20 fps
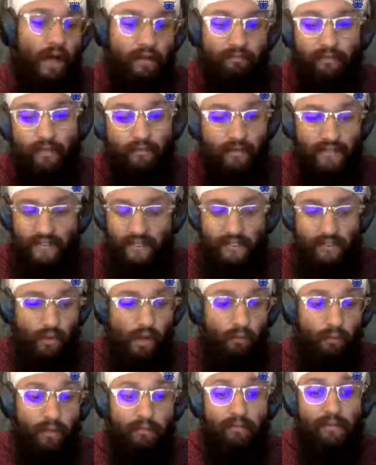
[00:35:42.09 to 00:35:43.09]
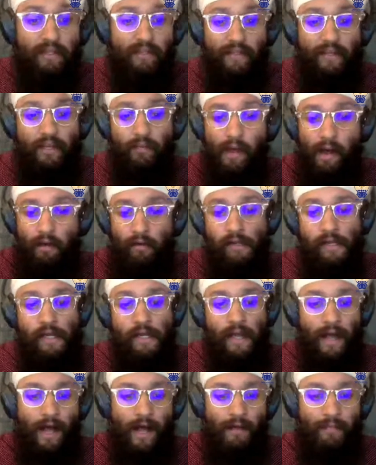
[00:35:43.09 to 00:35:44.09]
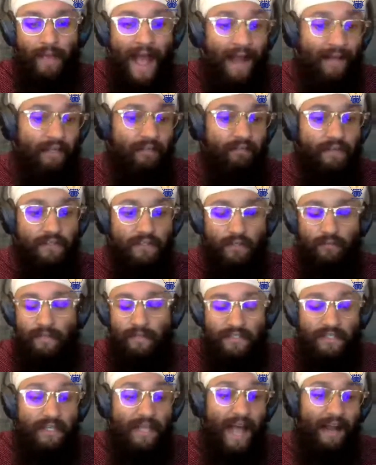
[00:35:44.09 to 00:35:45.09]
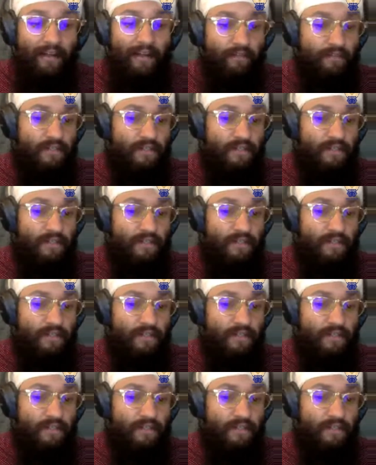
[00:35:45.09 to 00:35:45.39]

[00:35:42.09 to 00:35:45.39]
We really think about activism and sick activism, and